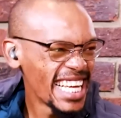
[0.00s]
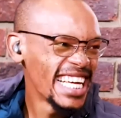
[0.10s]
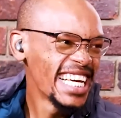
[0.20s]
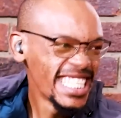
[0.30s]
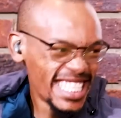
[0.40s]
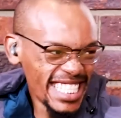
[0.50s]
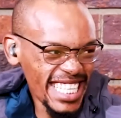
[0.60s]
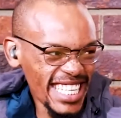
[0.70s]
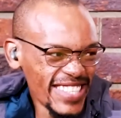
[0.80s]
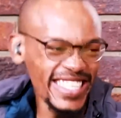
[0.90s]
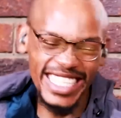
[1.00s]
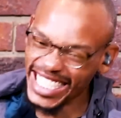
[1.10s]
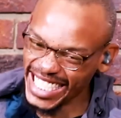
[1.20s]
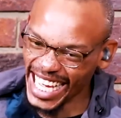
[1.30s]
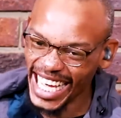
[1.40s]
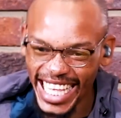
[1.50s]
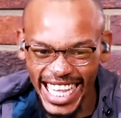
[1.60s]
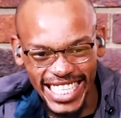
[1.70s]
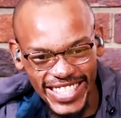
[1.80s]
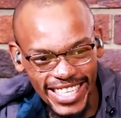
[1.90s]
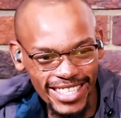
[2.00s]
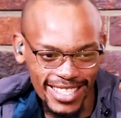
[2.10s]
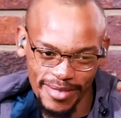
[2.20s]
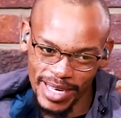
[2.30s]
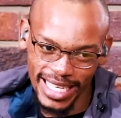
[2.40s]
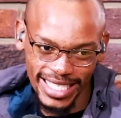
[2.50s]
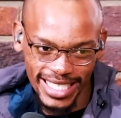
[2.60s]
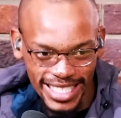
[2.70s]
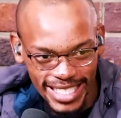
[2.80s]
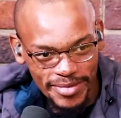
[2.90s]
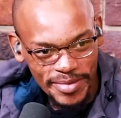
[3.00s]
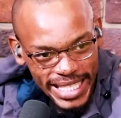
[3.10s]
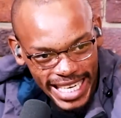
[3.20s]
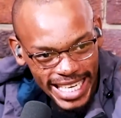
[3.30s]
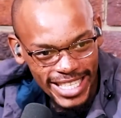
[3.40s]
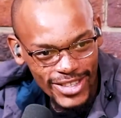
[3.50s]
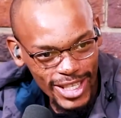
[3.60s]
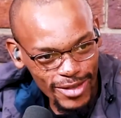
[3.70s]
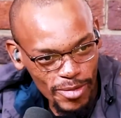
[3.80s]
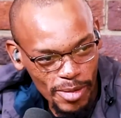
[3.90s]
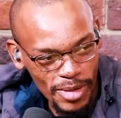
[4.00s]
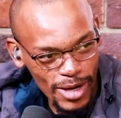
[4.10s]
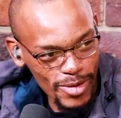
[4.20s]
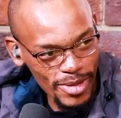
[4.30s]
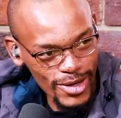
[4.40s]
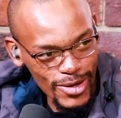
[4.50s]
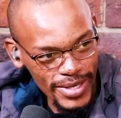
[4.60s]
To tell me, to say that's not. Imagine me taking instructions from a black woman. No